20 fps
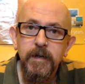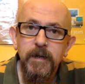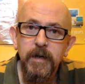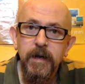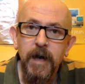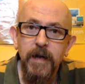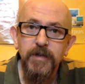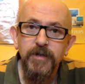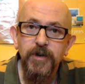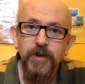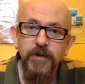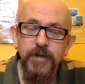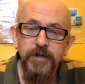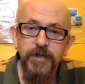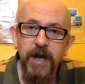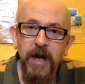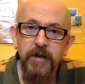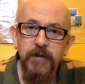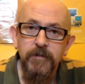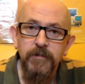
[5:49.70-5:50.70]
enjoy the
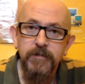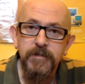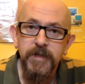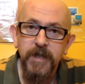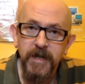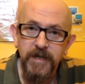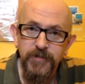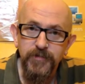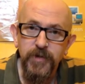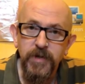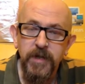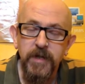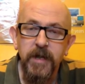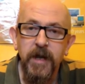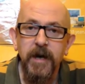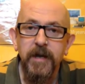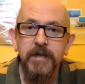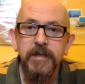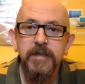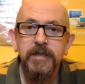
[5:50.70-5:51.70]
channel, so that's really
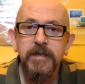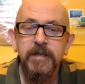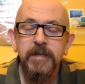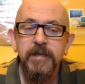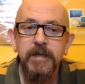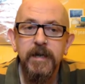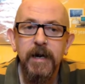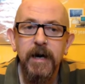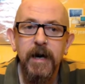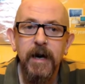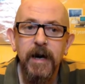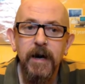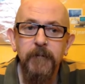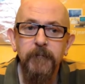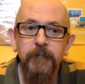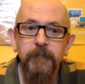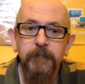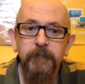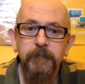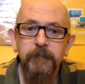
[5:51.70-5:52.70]
nice.
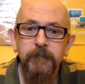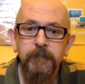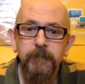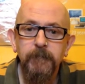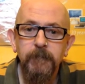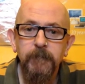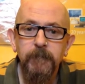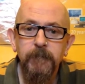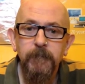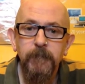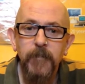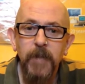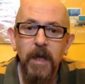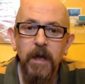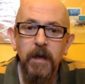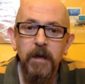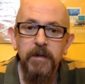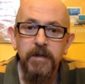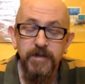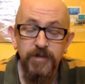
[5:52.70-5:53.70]

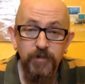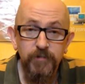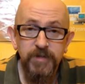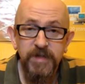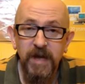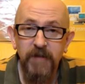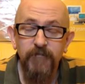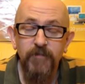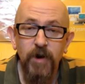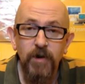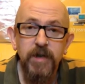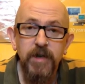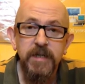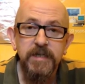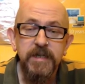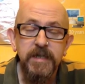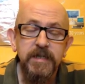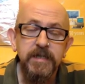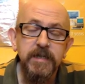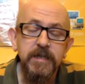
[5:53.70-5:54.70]
The subs have
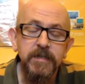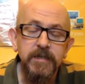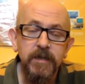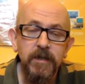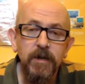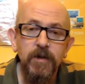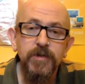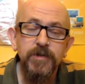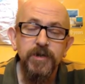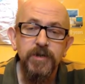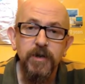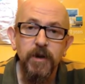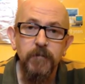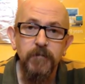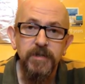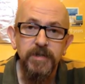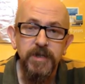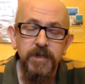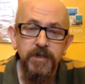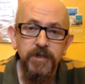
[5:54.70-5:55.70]
rocketed since the launch of the
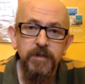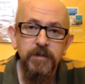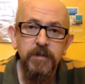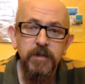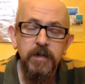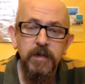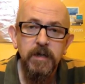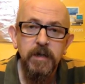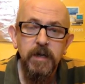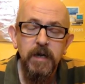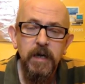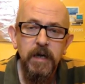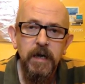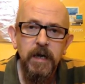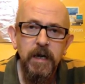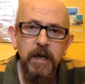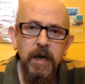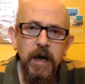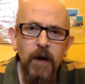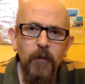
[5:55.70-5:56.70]
competition,
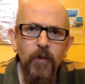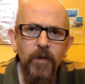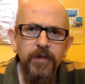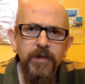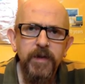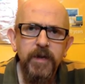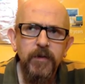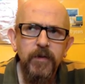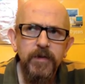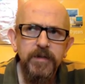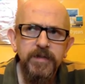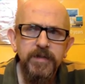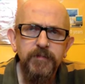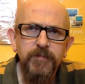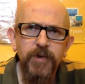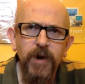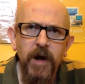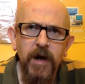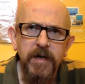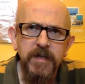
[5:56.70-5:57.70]
and one thing I was
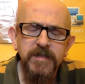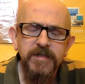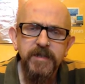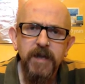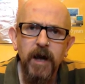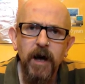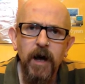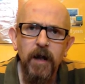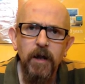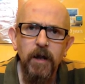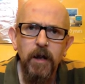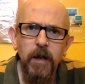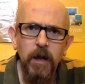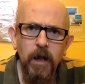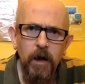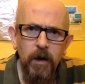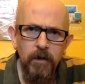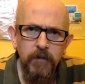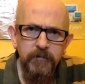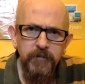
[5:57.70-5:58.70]
surprised, a
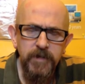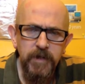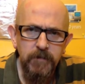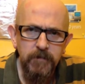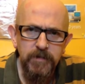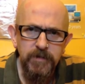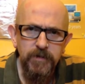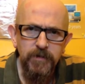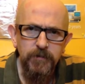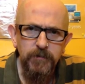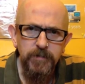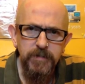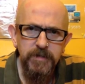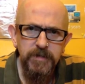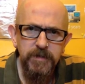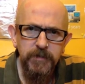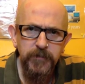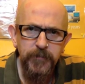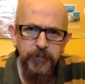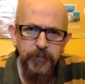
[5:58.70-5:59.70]
lot of new
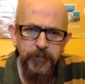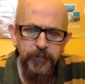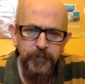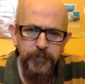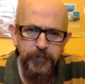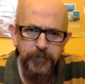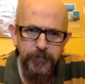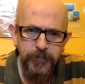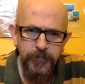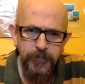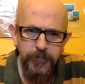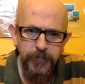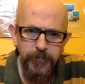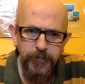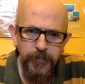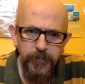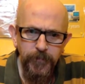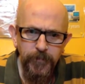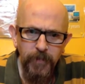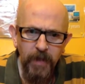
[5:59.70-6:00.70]
subs
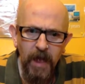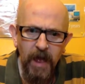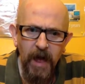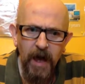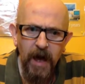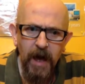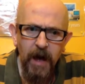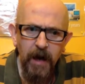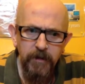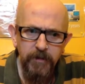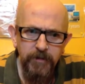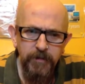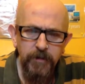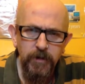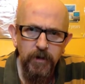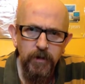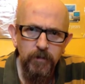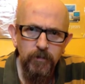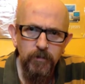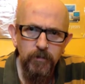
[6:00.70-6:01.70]
I
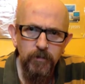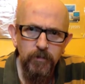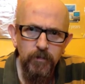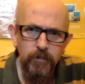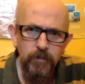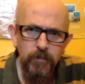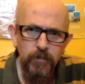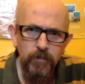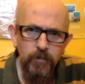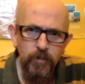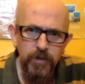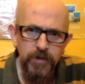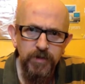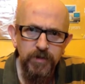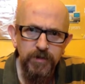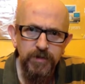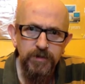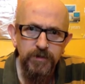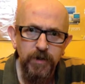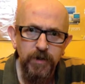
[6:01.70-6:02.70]
thought were
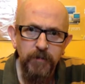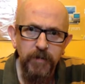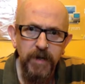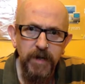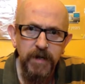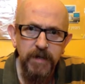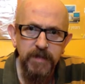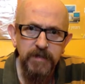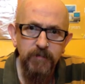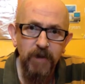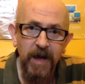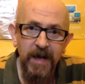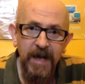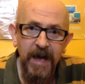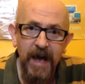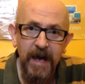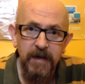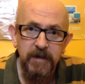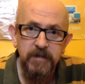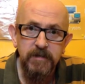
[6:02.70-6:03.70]
just be swag
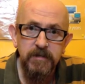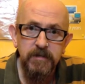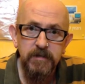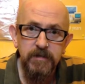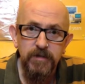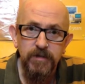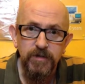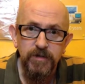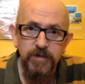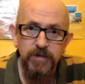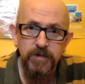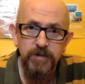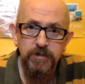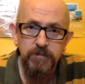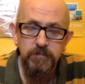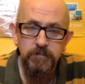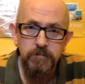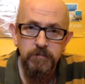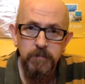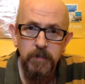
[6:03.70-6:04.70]
hags, just
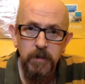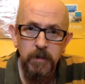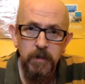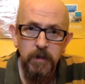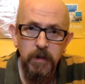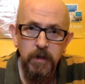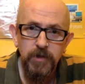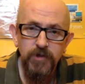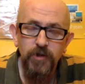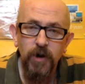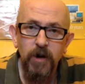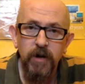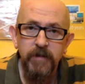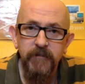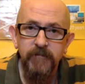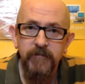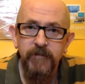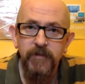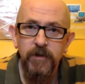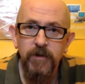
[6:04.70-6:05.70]

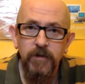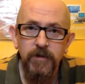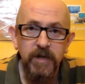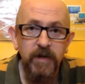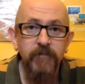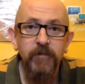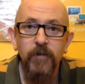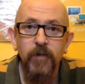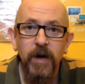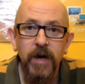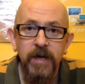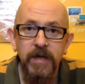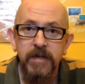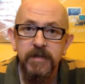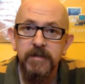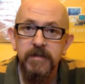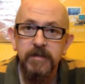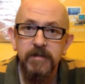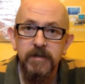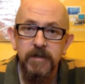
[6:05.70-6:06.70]
trolling for
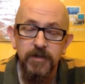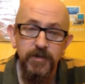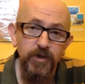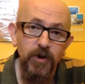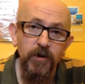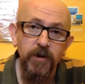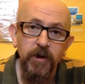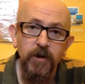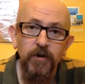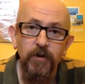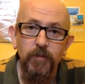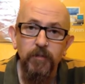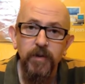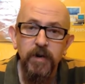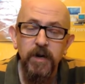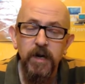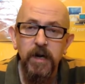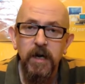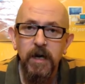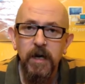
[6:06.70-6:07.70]
giveaways and joining up.
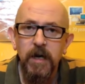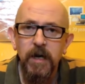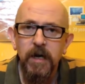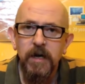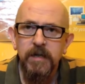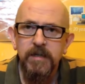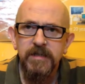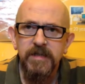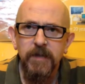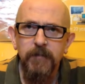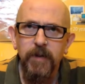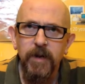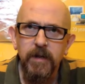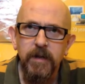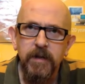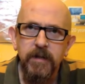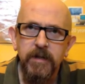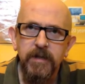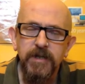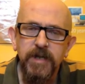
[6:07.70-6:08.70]

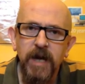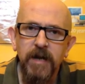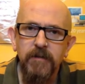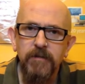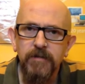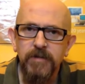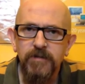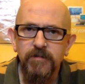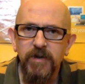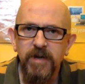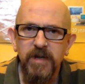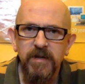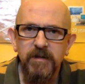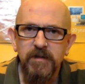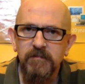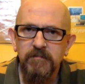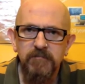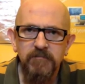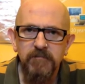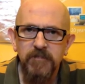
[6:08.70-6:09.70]
Typically the channels
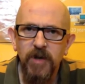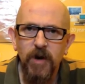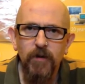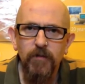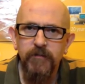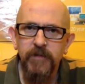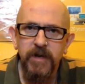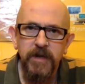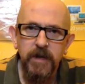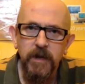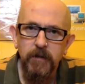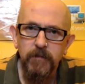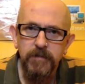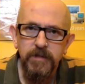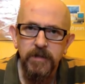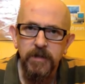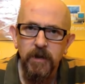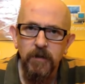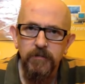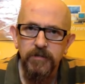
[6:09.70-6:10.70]
with no videos
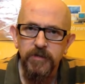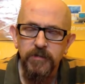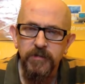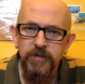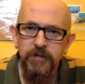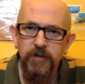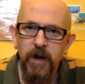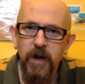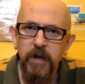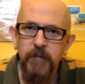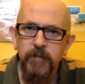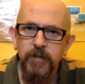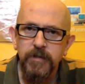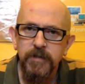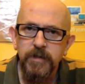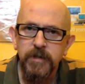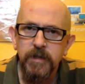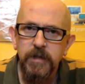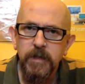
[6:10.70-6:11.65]
and no subscribers.